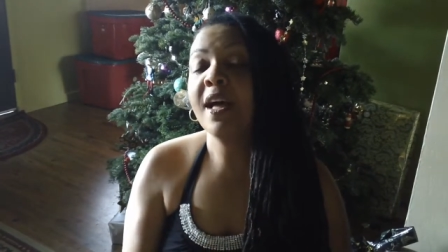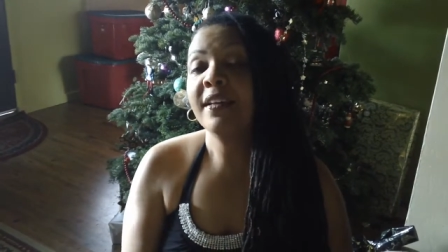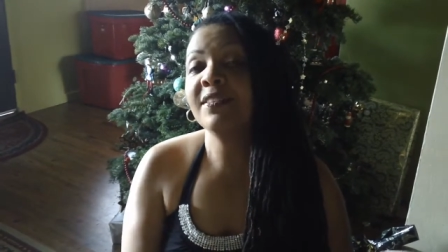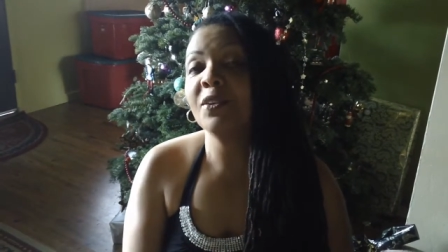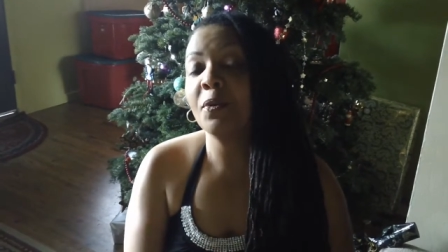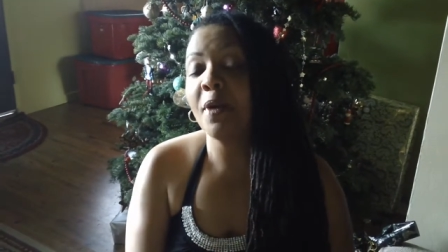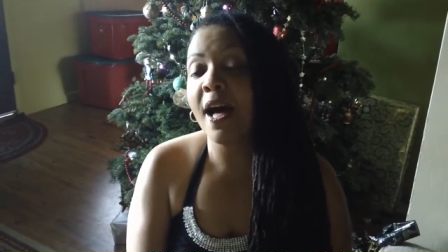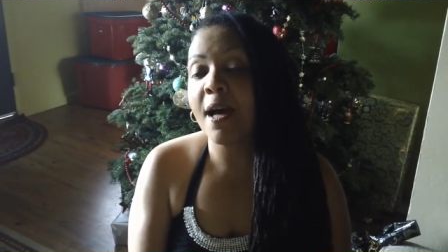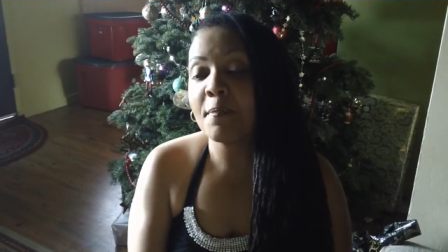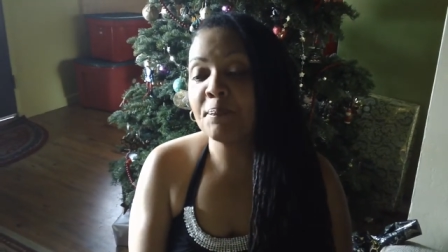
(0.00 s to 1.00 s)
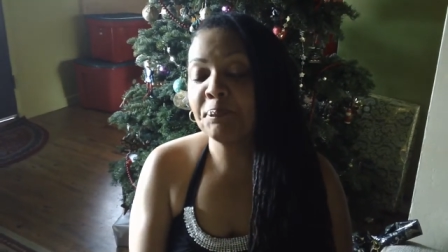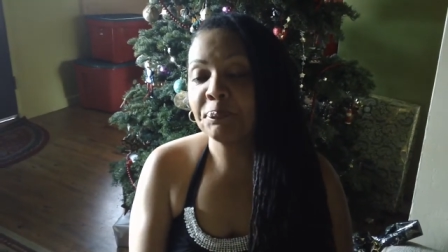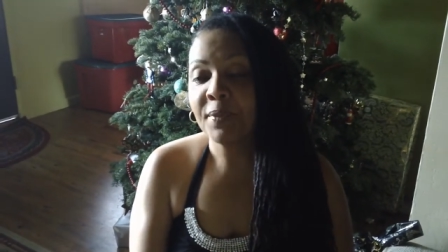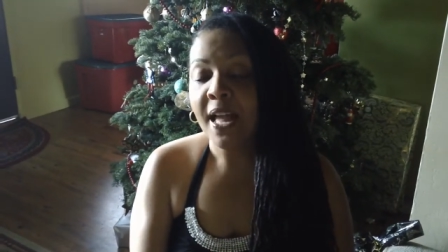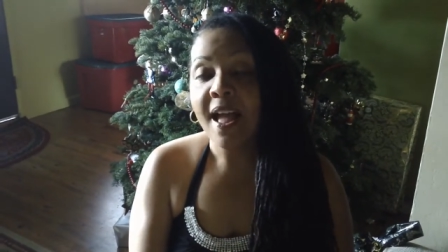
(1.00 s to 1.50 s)
So um,
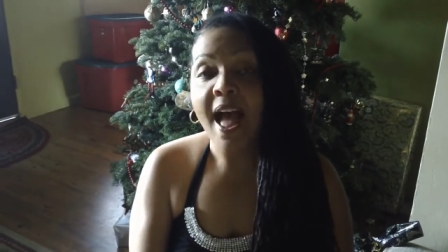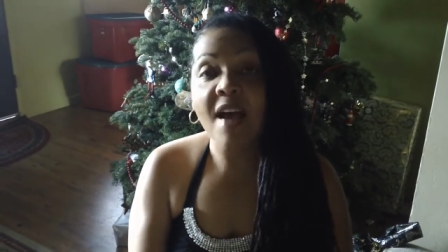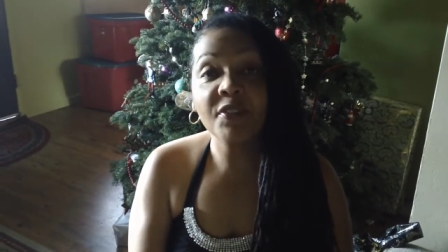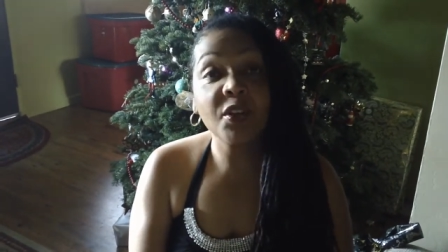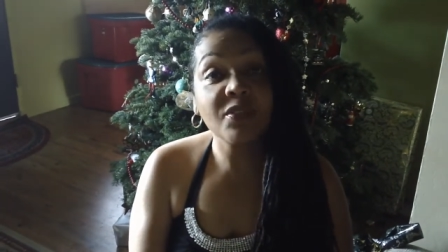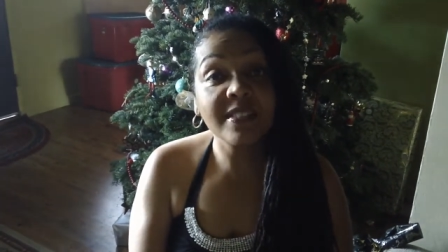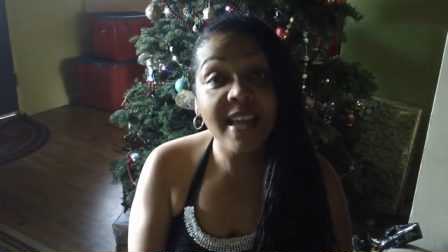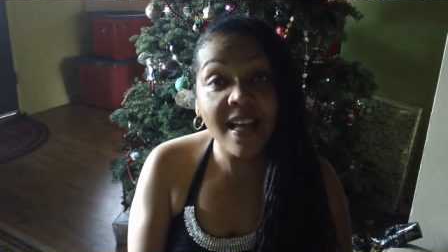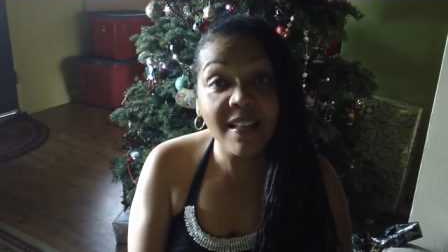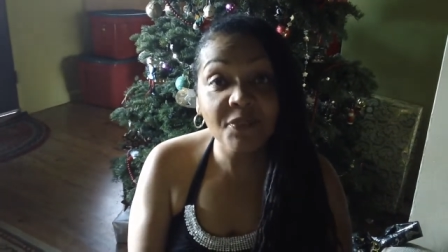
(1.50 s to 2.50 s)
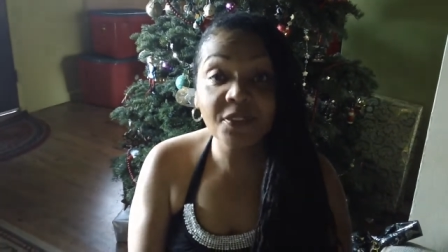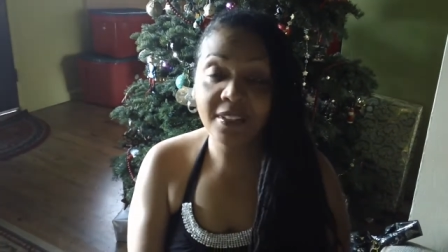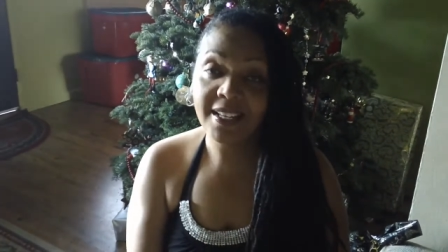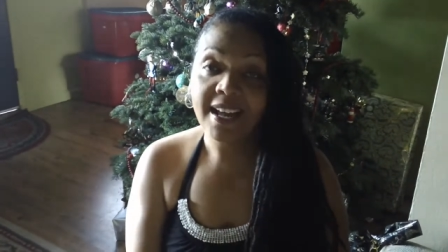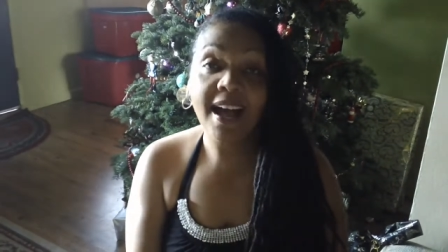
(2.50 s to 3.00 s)
have yourself
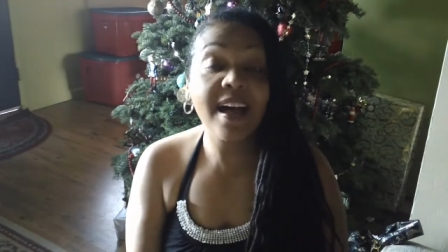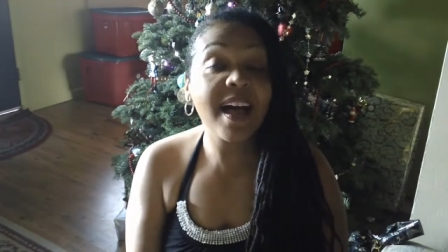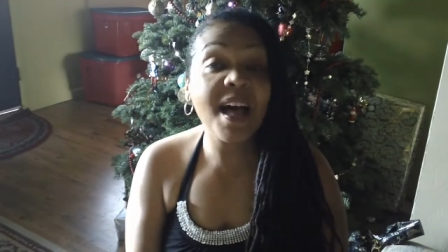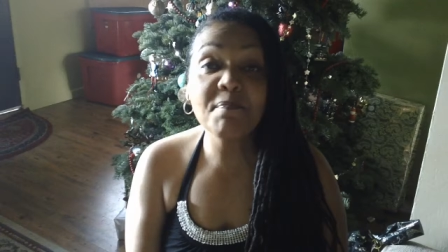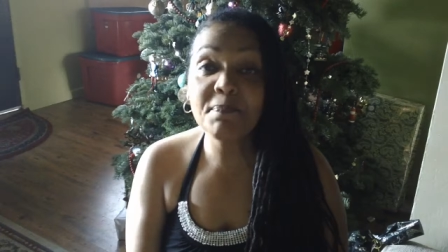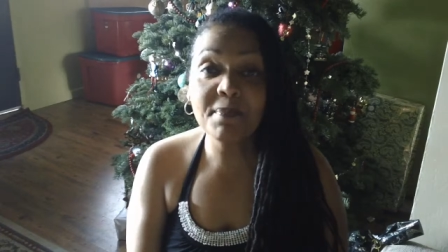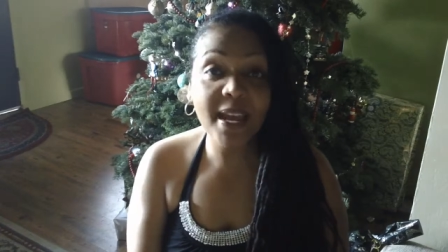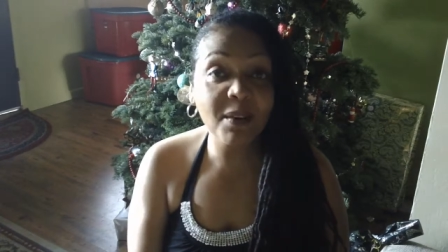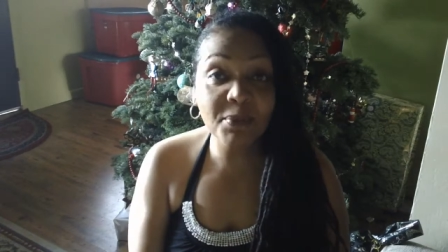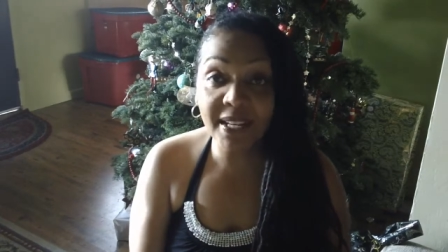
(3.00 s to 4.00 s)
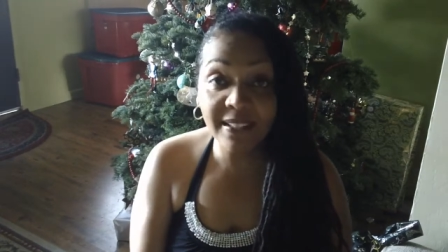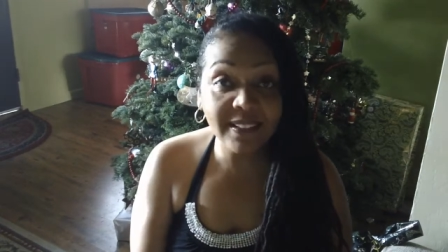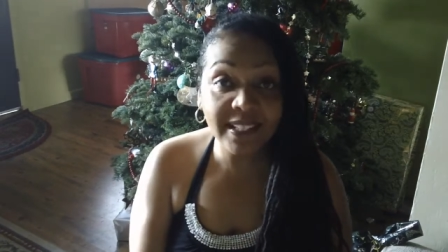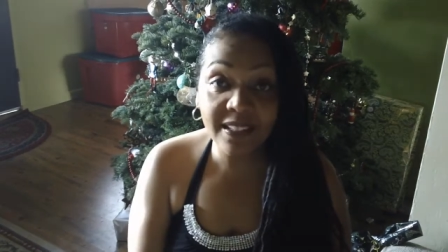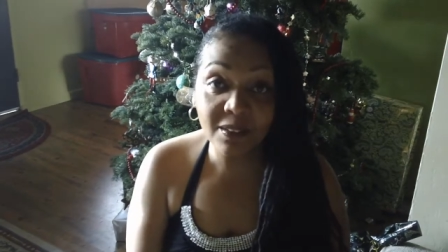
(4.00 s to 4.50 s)
a merry
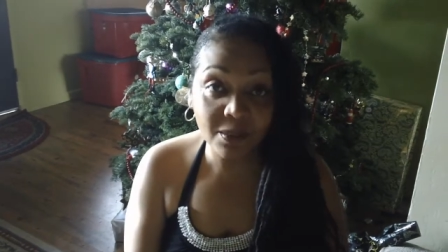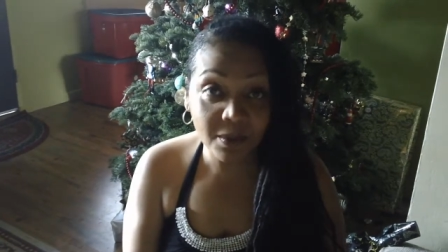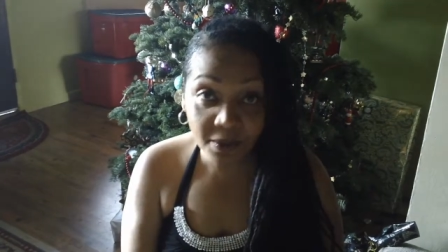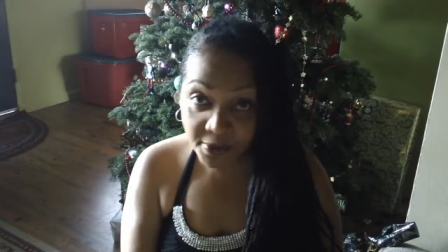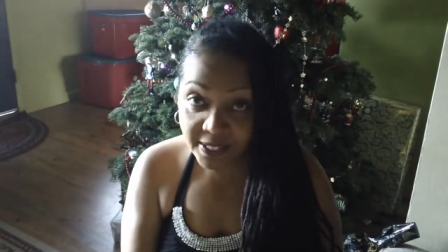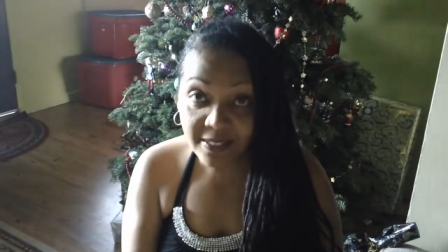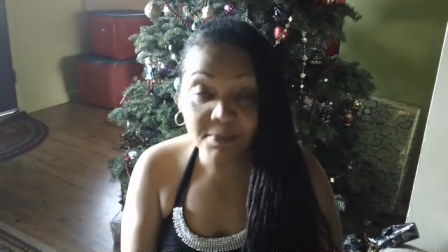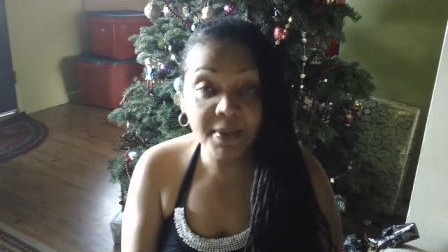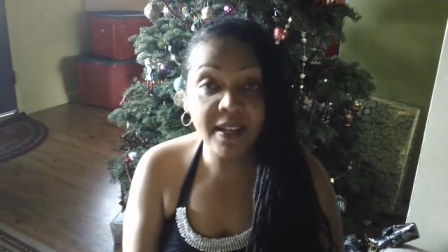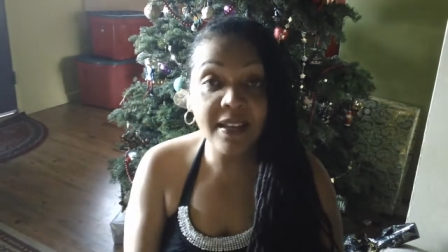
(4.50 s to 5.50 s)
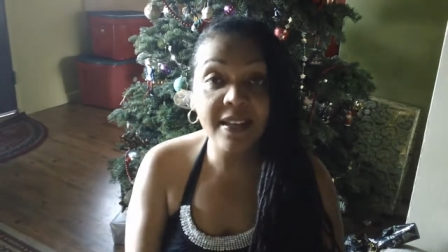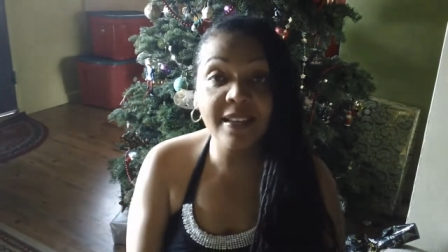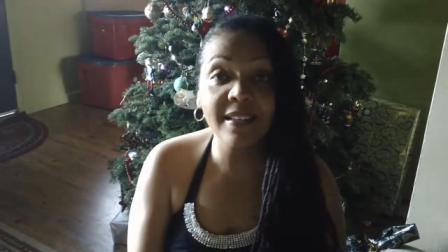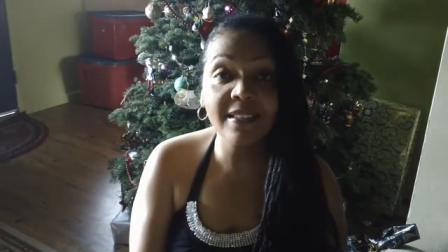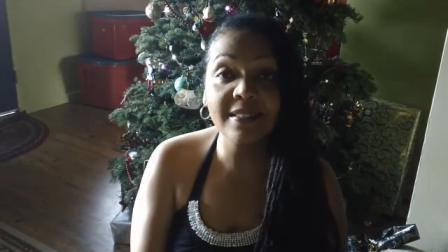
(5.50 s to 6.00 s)
little
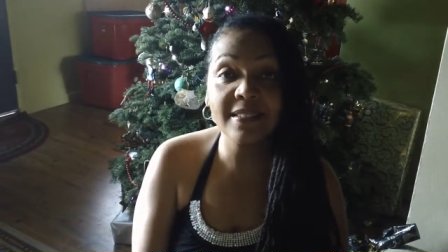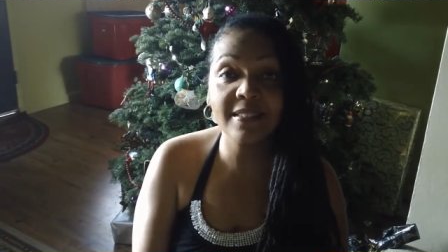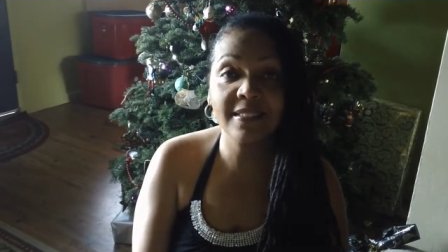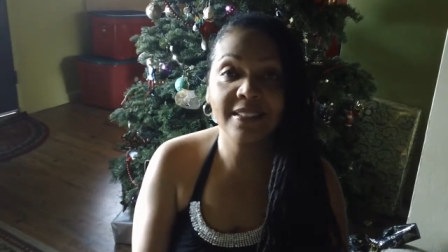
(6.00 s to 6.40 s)
Christmas.